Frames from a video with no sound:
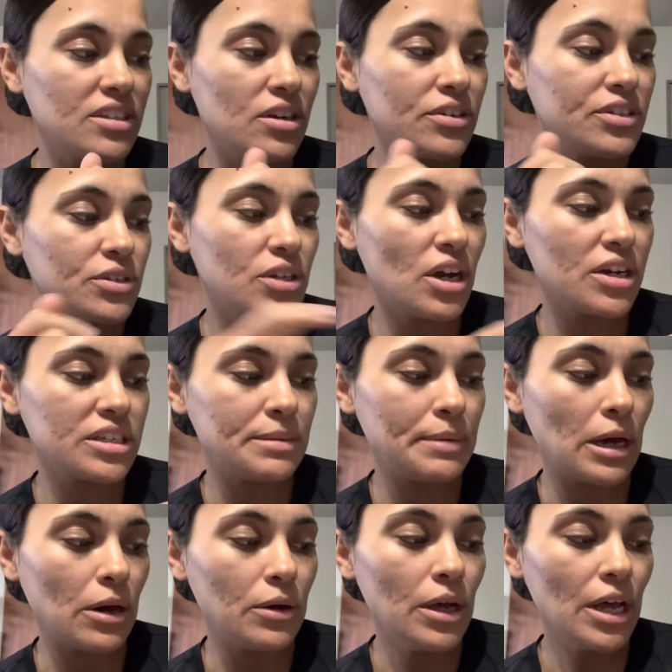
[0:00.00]
It also talks
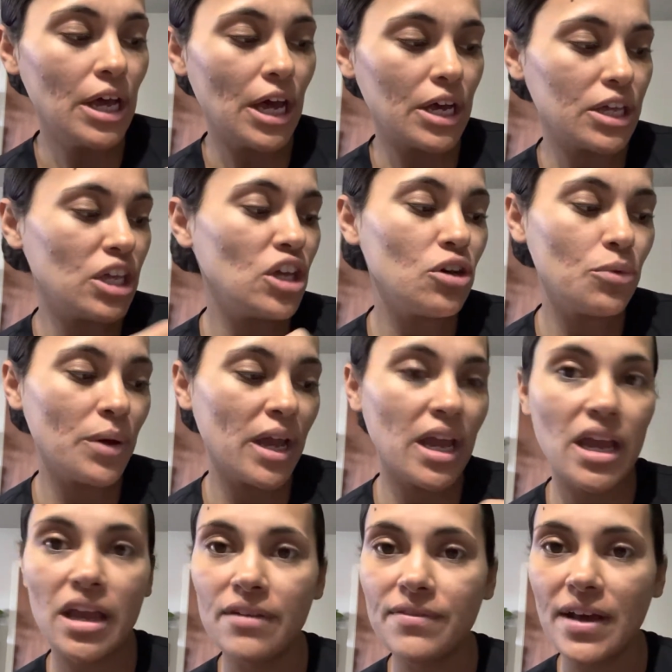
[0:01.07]
about a Q
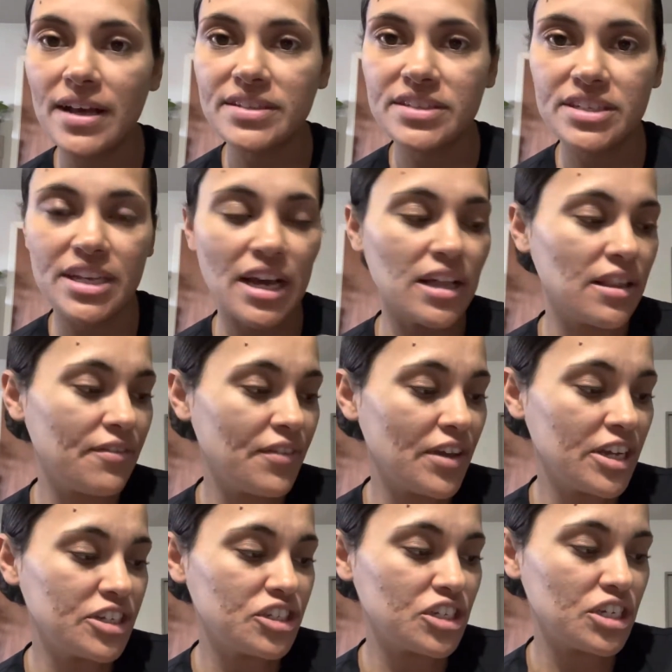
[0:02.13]
wave, ST
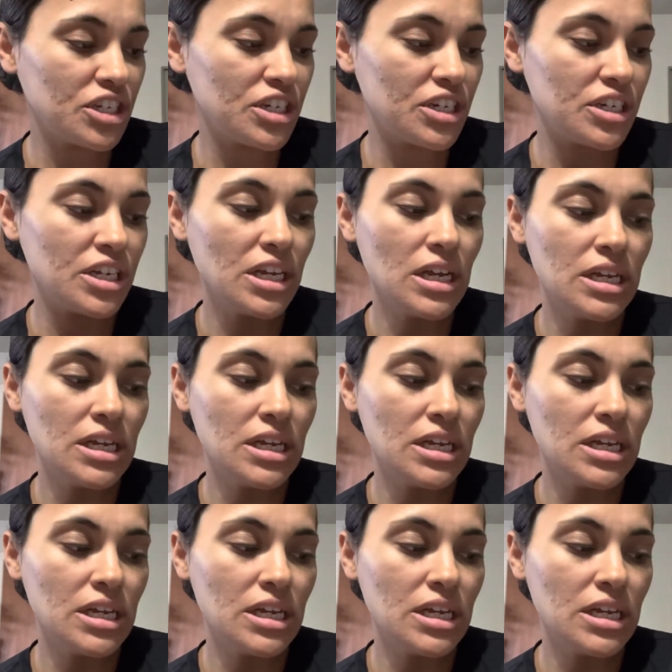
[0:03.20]
elevation,